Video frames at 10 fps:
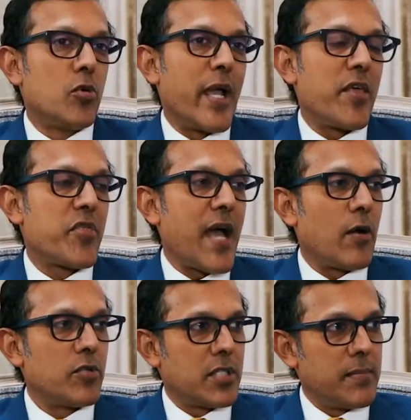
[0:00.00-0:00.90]
to a
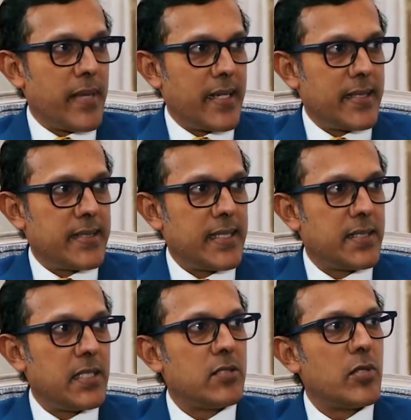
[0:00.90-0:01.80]
1,000-bedded
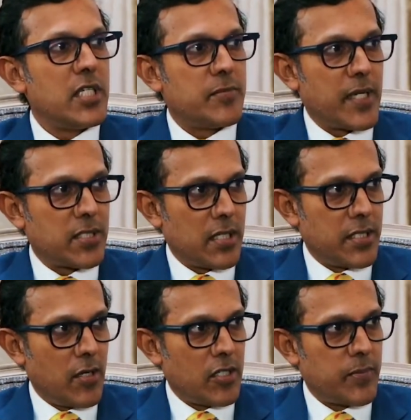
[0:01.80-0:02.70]

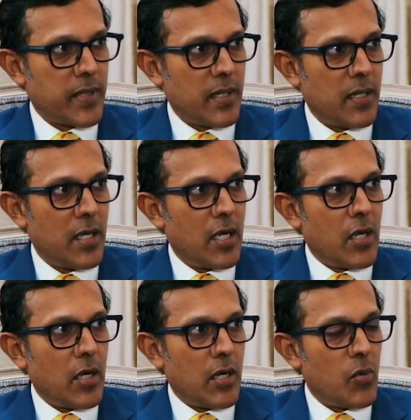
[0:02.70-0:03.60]
63-specialty hospital,
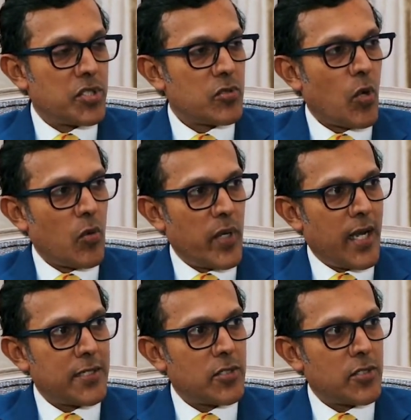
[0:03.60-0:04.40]
which is what we